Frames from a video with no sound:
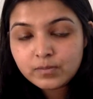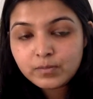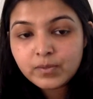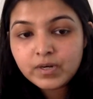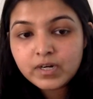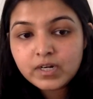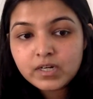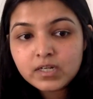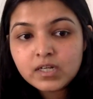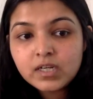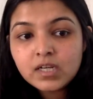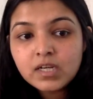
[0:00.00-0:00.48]

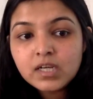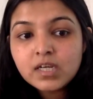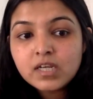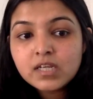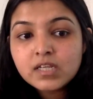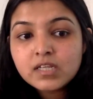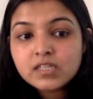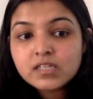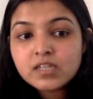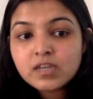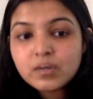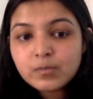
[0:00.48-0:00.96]
But
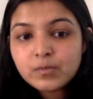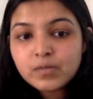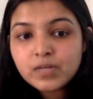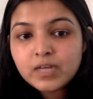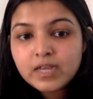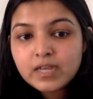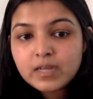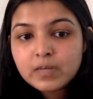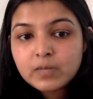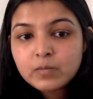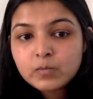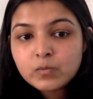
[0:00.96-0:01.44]

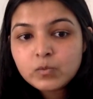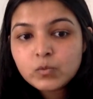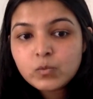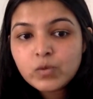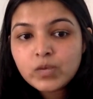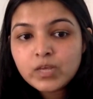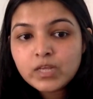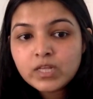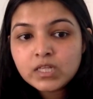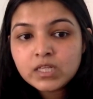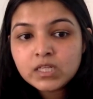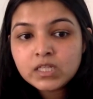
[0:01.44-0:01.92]
sometimes
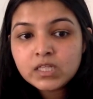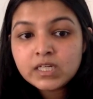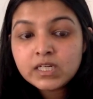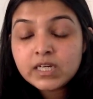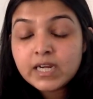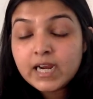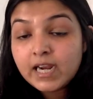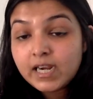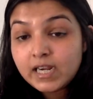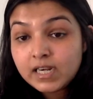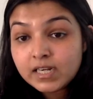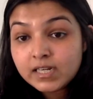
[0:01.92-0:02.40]
when the
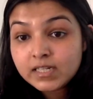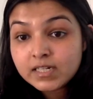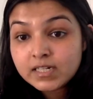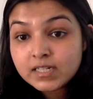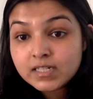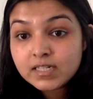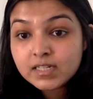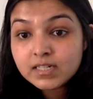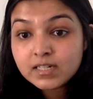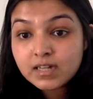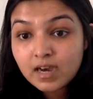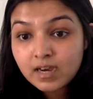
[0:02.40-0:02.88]
elder is
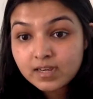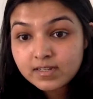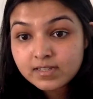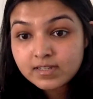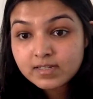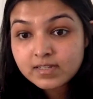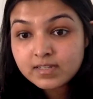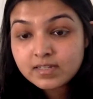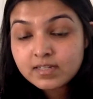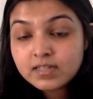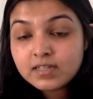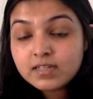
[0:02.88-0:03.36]
a
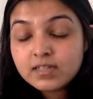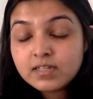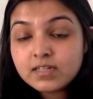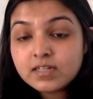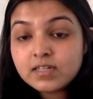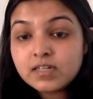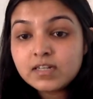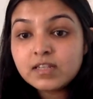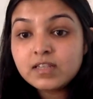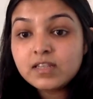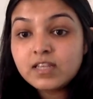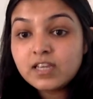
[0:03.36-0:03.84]

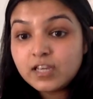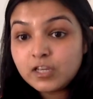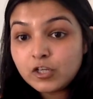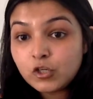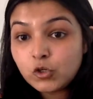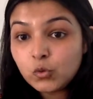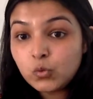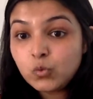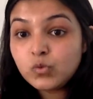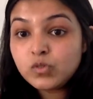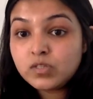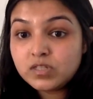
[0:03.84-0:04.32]
narcissist, they
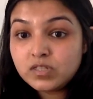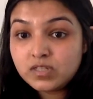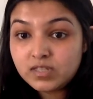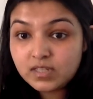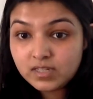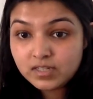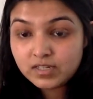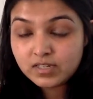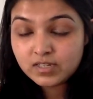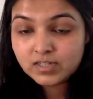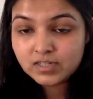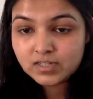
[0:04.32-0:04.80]
use
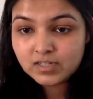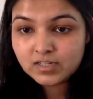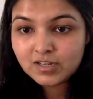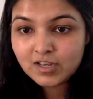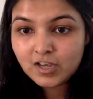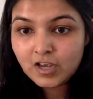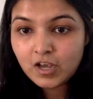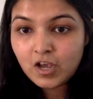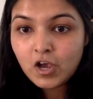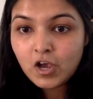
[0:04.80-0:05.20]
this